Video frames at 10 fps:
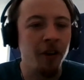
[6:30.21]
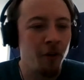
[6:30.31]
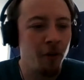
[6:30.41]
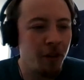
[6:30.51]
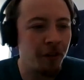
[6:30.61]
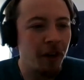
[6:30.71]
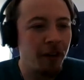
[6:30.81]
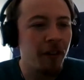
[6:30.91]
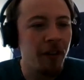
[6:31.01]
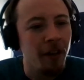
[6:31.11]
You've
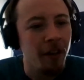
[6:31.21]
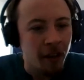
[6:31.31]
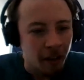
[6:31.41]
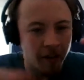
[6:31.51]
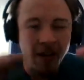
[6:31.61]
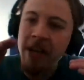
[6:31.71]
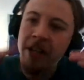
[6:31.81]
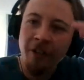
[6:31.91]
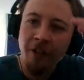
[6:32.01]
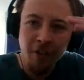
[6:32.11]
got the
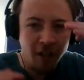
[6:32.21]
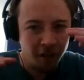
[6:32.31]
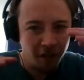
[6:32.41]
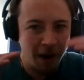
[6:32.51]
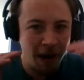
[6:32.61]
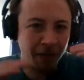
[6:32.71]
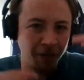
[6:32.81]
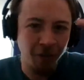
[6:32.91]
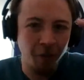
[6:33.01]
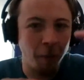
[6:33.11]
age difference isn't
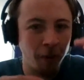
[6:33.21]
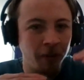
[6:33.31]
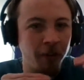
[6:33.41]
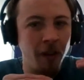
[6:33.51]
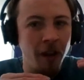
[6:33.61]
massive, but